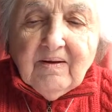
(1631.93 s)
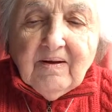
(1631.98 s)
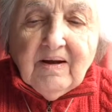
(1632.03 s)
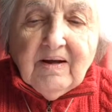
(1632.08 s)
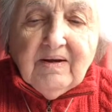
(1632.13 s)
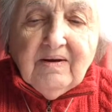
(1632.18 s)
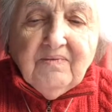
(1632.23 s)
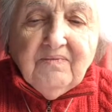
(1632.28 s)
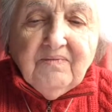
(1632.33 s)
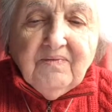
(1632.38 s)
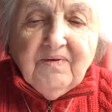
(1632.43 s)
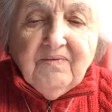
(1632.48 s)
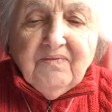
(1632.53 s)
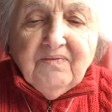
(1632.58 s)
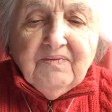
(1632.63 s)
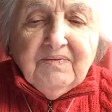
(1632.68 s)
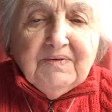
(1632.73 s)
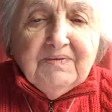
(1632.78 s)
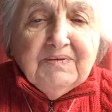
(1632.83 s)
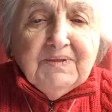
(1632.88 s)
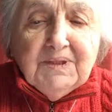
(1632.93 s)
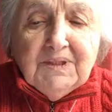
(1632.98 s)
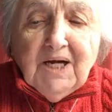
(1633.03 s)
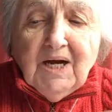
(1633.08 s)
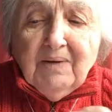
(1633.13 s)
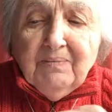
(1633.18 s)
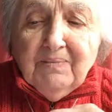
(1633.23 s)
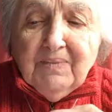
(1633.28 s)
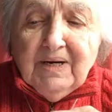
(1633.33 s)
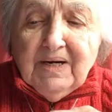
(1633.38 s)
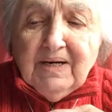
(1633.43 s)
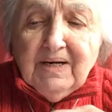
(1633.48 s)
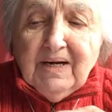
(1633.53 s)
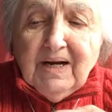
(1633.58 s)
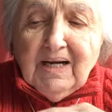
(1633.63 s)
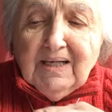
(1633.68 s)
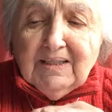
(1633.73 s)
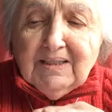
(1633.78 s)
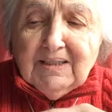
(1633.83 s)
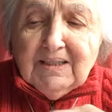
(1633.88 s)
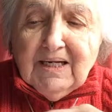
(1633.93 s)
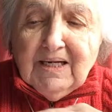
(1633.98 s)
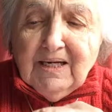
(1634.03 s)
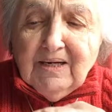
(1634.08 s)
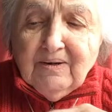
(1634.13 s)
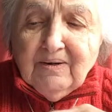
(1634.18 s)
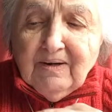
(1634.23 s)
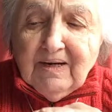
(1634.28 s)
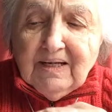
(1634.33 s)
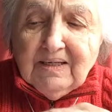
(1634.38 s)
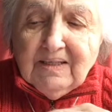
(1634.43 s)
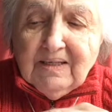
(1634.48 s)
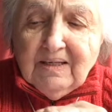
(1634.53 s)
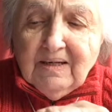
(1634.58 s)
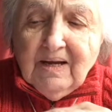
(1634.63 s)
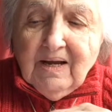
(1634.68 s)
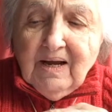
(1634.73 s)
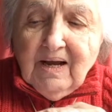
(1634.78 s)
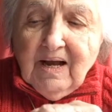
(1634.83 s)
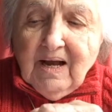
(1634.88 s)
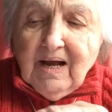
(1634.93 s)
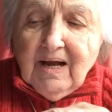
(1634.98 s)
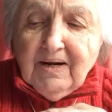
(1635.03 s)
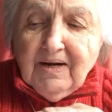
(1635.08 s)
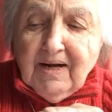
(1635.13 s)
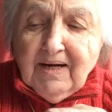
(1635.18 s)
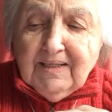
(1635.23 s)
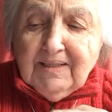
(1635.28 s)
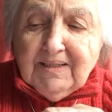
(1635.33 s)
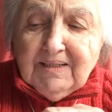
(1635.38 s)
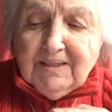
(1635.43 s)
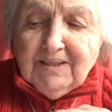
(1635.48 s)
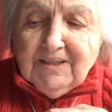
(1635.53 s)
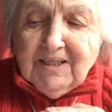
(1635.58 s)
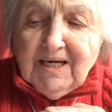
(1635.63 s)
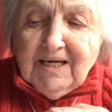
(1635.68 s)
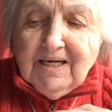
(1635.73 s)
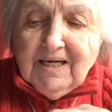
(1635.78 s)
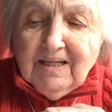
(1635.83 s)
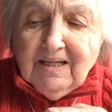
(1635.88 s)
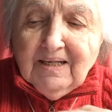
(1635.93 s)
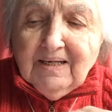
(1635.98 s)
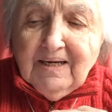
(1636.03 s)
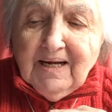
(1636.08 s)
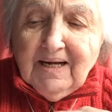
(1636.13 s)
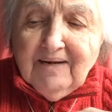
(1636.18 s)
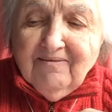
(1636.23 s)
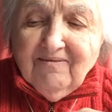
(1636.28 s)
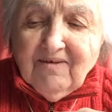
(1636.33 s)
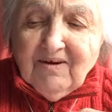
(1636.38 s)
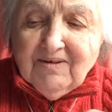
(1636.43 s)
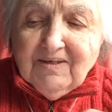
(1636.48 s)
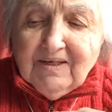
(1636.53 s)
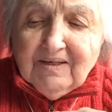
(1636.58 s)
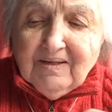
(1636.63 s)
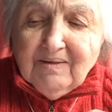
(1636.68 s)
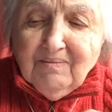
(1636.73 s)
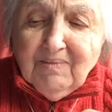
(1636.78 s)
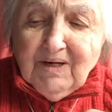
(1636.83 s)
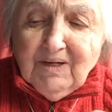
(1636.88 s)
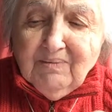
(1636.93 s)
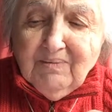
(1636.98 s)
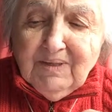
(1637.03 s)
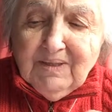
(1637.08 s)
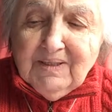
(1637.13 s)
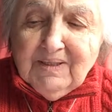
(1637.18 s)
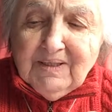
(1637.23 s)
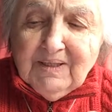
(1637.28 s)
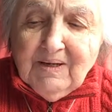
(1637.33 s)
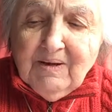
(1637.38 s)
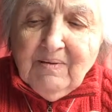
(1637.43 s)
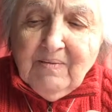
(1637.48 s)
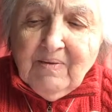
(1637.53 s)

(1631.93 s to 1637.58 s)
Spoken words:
and if you've sharpened it nicely, you can get a nicer shading than I've got at the moment.